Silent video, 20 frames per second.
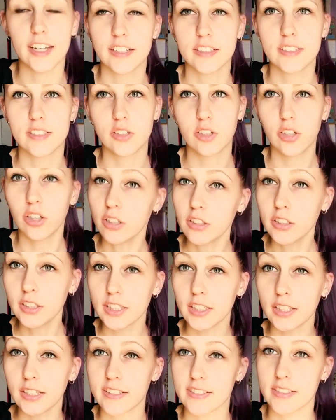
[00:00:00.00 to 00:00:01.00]
It's
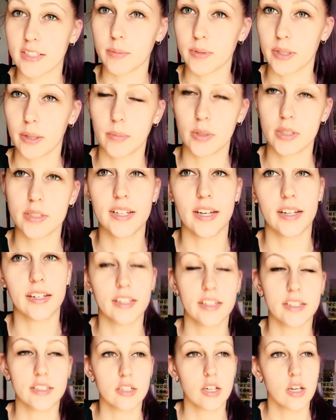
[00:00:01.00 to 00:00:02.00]
currently September
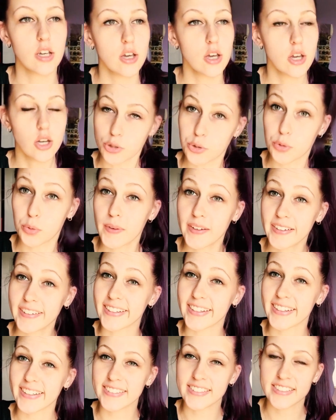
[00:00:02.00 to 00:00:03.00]
2nd,
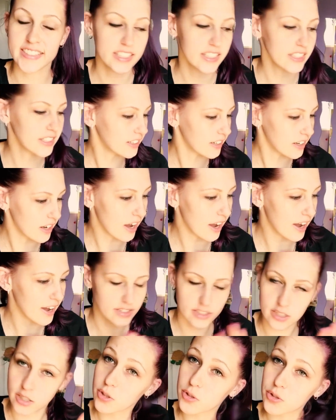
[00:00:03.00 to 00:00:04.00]
2019
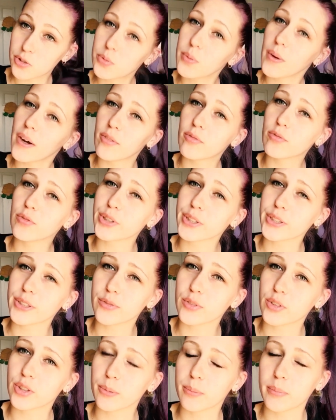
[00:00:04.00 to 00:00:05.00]
at
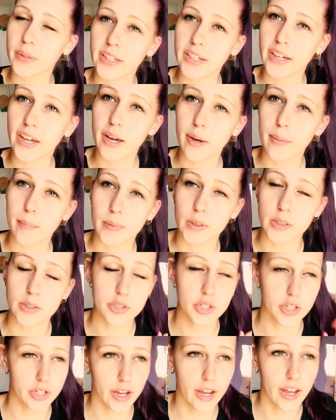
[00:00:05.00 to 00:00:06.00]
12:44 p.m.
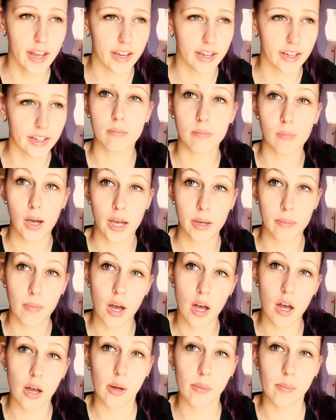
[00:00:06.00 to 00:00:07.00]
today. My
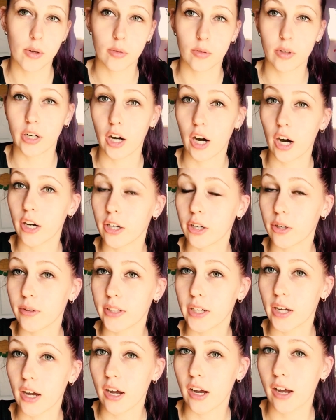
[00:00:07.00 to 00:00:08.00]
mom, Ricardo
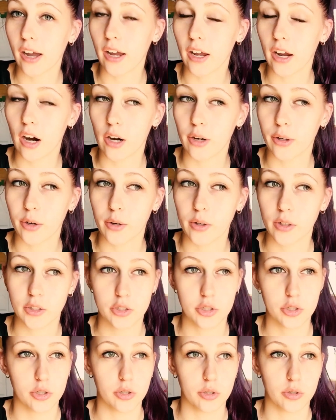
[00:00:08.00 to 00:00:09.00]
and I are
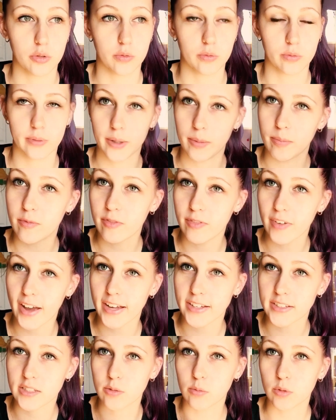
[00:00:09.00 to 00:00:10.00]
going to Rib
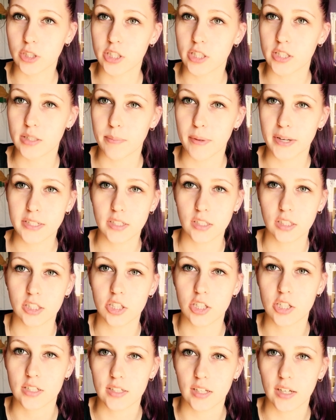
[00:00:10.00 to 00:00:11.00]
Fest, which is
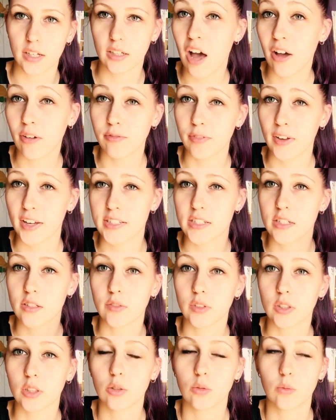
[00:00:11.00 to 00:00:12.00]
basically just like a
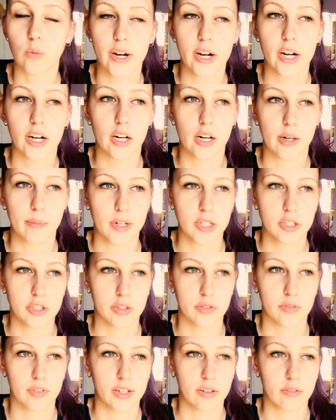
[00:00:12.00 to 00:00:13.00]
festival where a
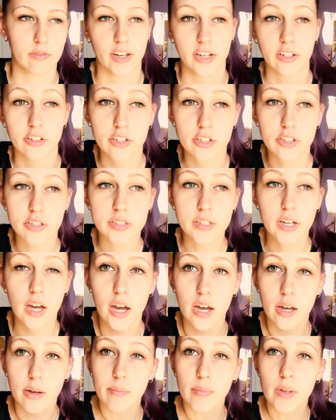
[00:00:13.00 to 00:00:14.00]
bunch of like vendors
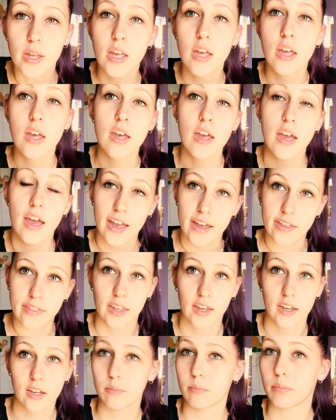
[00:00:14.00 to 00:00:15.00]
come
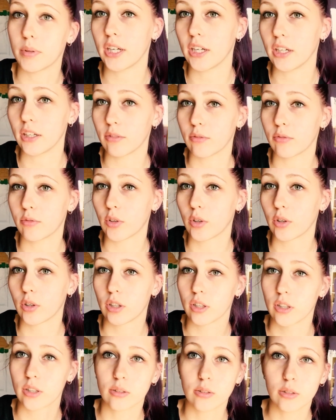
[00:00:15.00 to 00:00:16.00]
and they compete
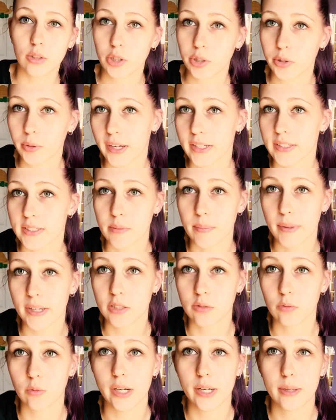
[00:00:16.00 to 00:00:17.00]
for who has the
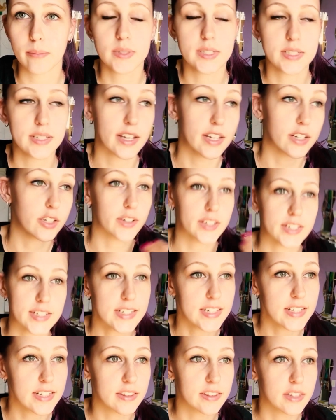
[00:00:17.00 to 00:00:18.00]
best ribs and you get
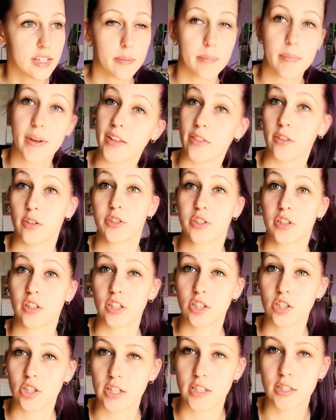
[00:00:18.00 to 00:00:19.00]
to eat them and they're
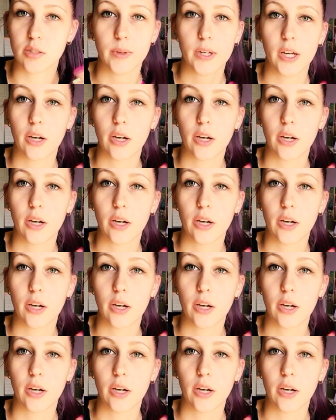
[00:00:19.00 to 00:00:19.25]
delicious.